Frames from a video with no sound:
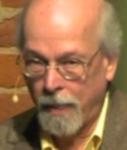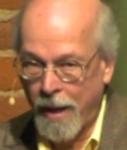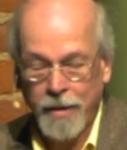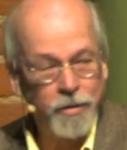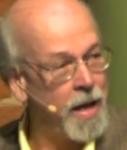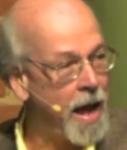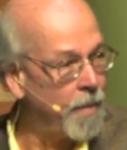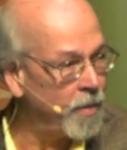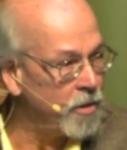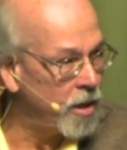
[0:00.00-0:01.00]
That doesn't
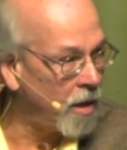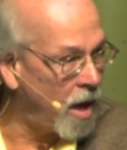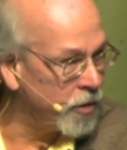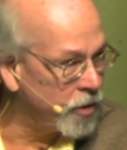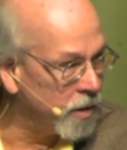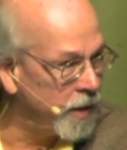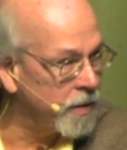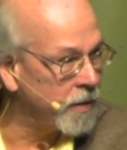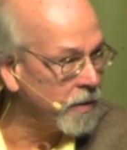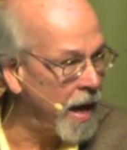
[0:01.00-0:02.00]
happen geologically. It
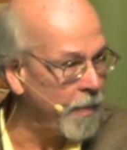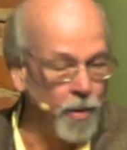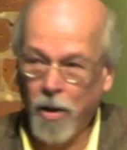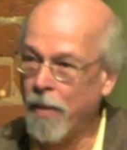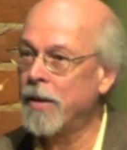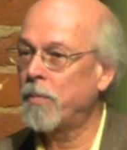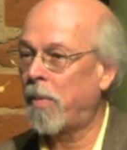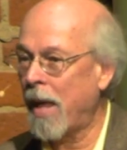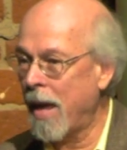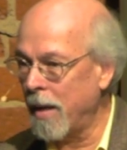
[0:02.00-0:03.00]
doesn't happen on this
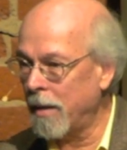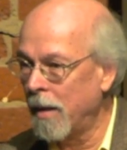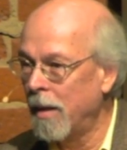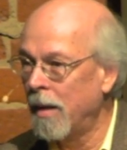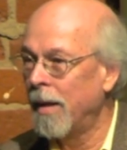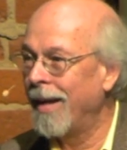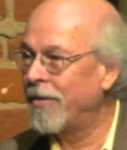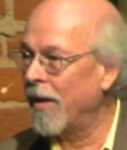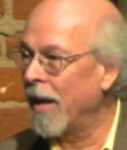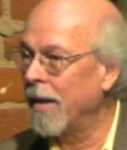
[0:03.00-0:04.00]
planet.
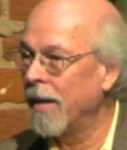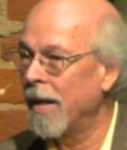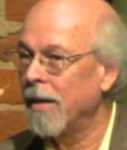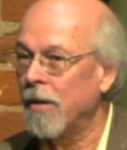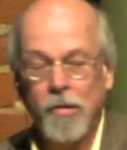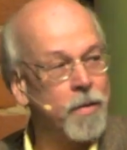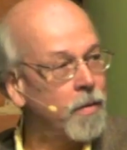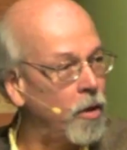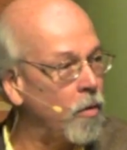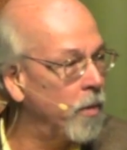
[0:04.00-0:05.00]

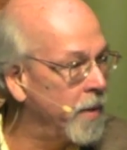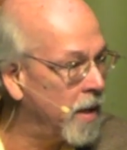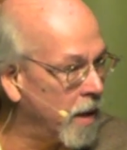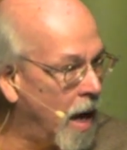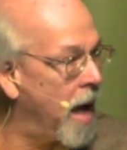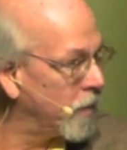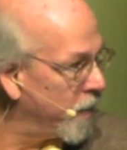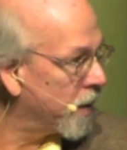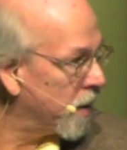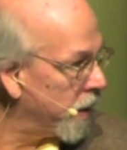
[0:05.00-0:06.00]
Can only be done
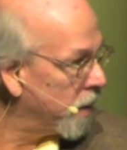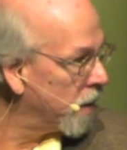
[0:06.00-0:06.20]
cosmically.